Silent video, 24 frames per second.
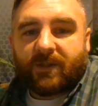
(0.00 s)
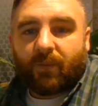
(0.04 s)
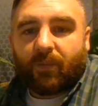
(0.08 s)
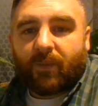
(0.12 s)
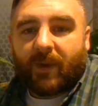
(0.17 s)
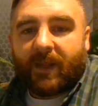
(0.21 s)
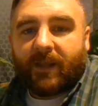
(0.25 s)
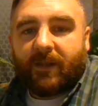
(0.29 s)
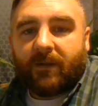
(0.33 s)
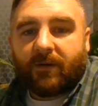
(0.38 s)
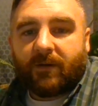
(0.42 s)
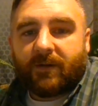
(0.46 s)

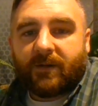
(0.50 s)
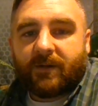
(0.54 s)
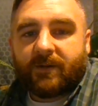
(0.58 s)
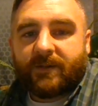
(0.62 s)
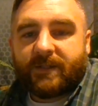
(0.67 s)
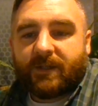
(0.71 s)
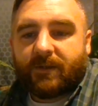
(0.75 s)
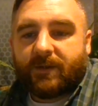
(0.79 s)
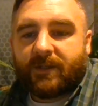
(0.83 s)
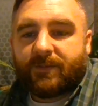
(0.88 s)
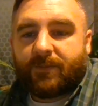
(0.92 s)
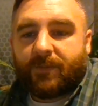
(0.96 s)
regular
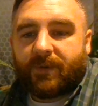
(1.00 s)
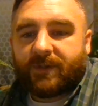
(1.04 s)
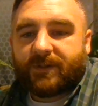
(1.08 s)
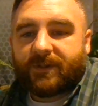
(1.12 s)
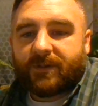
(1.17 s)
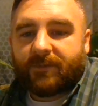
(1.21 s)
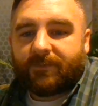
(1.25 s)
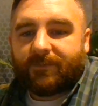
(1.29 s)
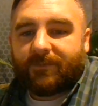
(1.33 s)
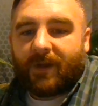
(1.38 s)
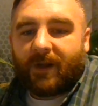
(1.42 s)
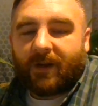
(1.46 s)
series books
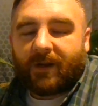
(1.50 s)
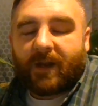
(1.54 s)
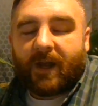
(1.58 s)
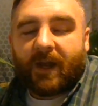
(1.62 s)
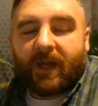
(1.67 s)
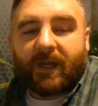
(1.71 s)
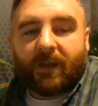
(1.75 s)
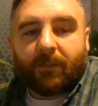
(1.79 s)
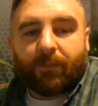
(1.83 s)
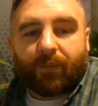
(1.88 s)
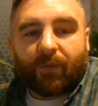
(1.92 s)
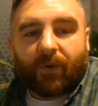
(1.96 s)
are
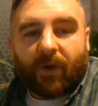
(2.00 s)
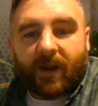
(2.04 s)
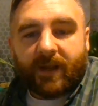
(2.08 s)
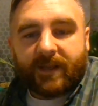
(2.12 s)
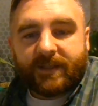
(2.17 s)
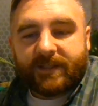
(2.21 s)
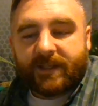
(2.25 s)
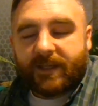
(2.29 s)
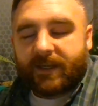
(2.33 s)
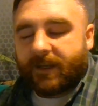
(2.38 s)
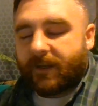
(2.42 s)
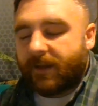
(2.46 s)
kind of
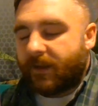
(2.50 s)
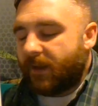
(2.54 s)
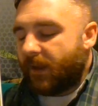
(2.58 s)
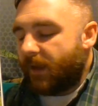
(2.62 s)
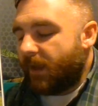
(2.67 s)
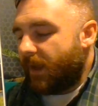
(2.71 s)
pricey,